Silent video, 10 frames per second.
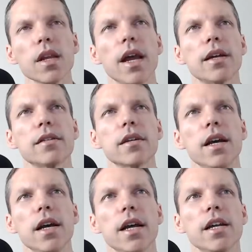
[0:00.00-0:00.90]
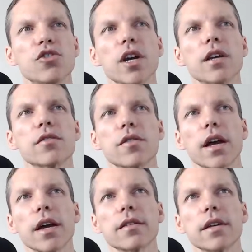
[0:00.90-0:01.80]
And engender
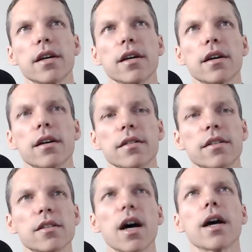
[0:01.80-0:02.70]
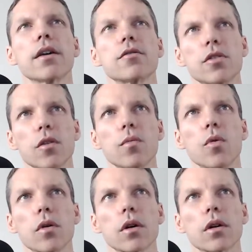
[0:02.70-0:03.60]
that desire to know
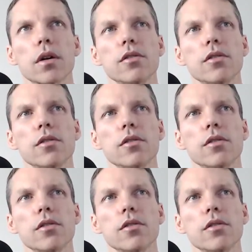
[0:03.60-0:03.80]
more,